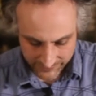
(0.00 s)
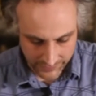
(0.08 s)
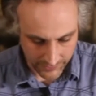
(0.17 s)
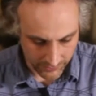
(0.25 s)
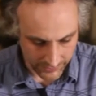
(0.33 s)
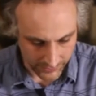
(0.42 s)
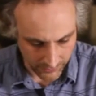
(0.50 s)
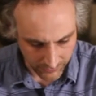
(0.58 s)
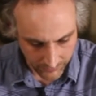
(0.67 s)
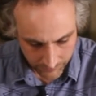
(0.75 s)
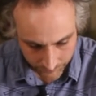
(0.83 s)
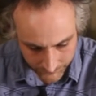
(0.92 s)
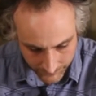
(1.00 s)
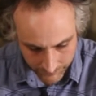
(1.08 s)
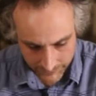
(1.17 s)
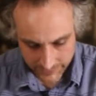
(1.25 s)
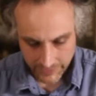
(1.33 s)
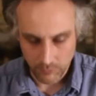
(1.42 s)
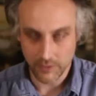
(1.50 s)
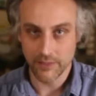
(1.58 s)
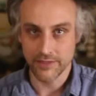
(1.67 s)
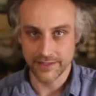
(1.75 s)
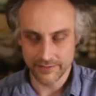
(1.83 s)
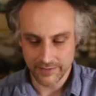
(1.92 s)
gear here, I'm going to take one of
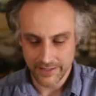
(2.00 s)
these